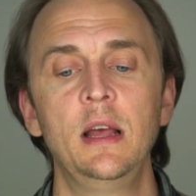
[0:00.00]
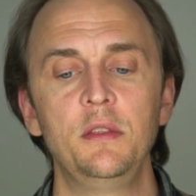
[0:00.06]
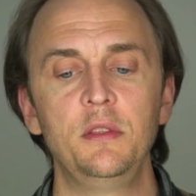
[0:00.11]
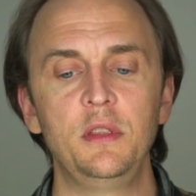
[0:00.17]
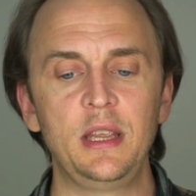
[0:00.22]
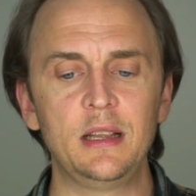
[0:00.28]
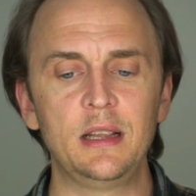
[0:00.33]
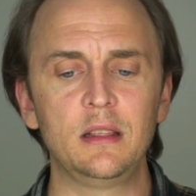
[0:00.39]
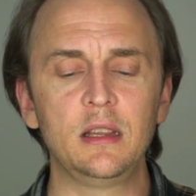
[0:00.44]

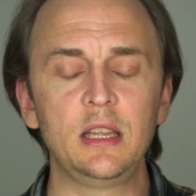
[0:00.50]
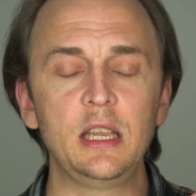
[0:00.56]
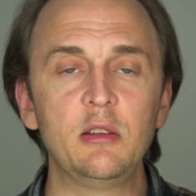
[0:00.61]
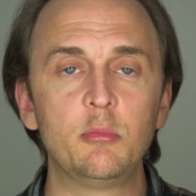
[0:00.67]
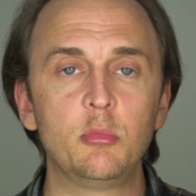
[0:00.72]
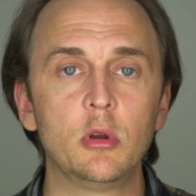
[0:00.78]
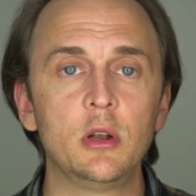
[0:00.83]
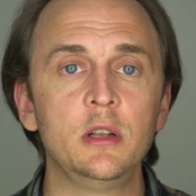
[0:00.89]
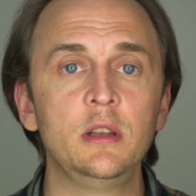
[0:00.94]
The
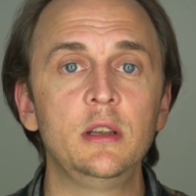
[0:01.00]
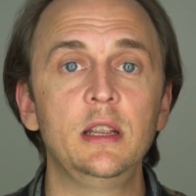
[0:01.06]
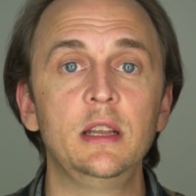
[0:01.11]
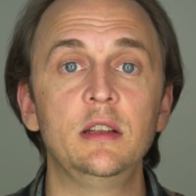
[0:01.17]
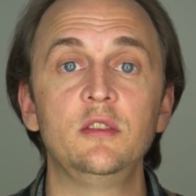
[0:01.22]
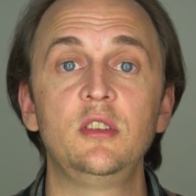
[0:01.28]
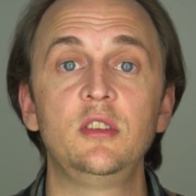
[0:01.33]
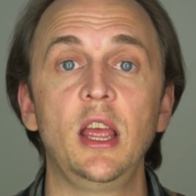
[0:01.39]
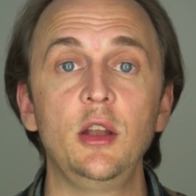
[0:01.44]
Libran
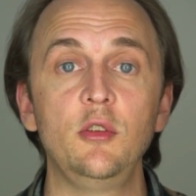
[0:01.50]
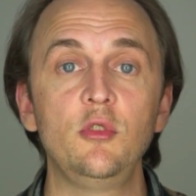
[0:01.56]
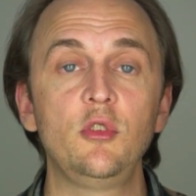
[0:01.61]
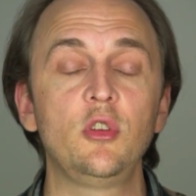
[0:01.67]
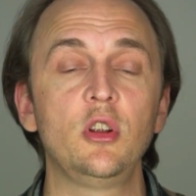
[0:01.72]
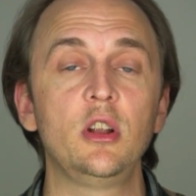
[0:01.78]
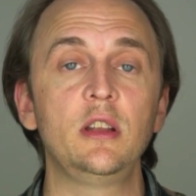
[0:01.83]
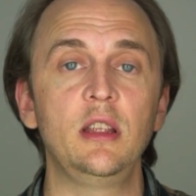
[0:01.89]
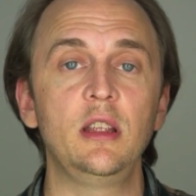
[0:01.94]

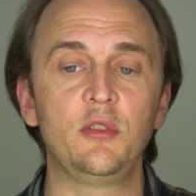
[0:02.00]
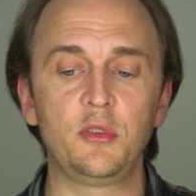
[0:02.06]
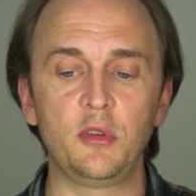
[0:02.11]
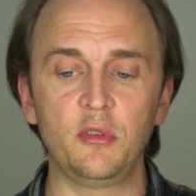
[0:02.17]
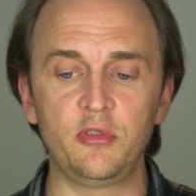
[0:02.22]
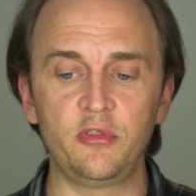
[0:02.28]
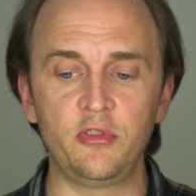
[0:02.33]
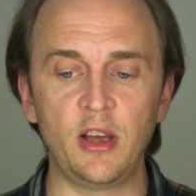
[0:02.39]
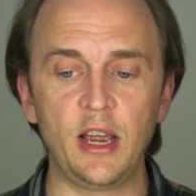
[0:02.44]
intention is
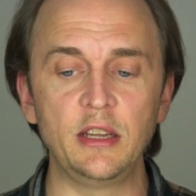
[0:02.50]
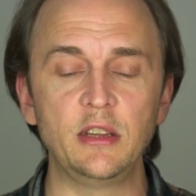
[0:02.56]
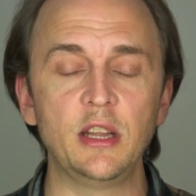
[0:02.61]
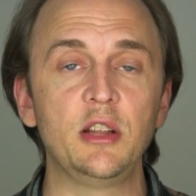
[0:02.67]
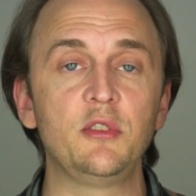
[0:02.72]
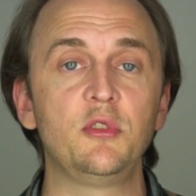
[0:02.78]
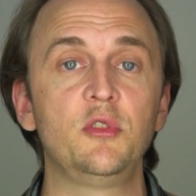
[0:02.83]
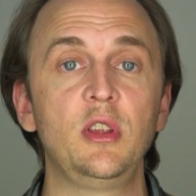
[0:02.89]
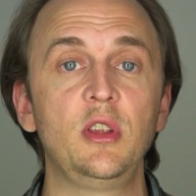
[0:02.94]
to find
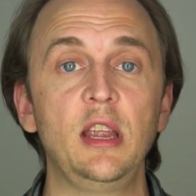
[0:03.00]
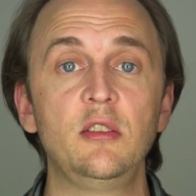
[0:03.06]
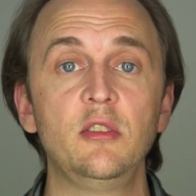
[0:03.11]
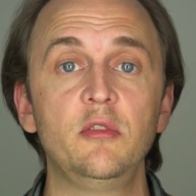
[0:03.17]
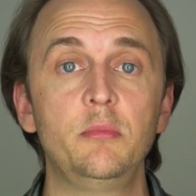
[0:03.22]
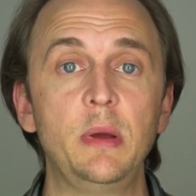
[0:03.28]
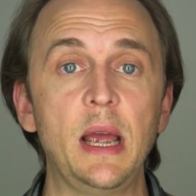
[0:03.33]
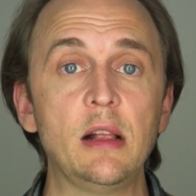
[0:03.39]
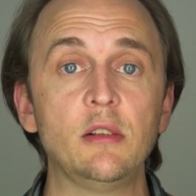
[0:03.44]
that state
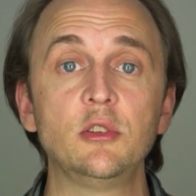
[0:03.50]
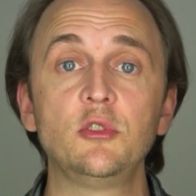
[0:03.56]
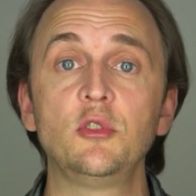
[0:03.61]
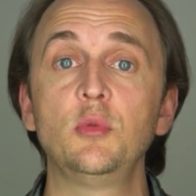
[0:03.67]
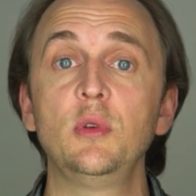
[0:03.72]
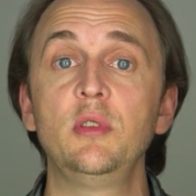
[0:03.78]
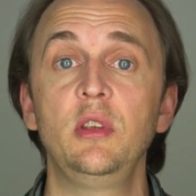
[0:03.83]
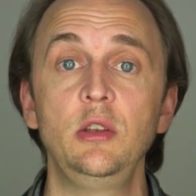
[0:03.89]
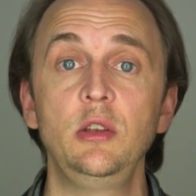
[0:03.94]
of
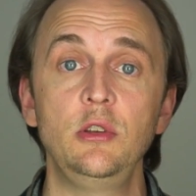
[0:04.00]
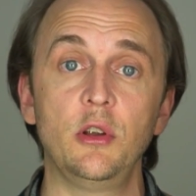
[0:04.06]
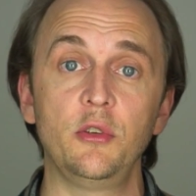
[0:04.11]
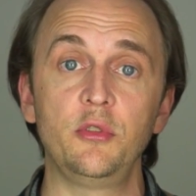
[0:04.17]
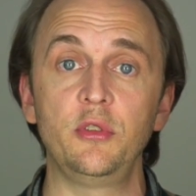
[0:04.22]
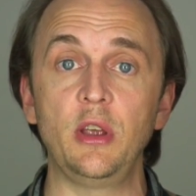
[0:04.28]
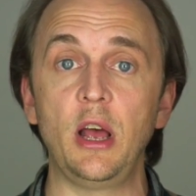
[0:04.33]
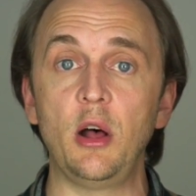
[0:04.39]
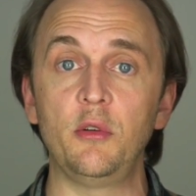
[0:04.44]
balance within
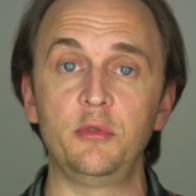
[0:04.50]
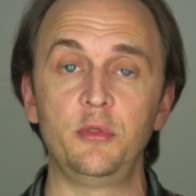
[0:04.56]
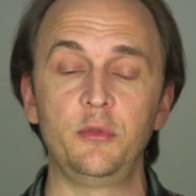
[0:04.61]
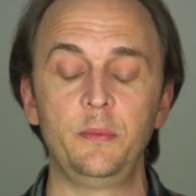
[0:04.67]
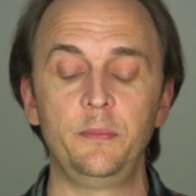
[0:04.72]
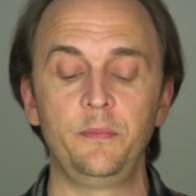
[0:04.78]
yourself.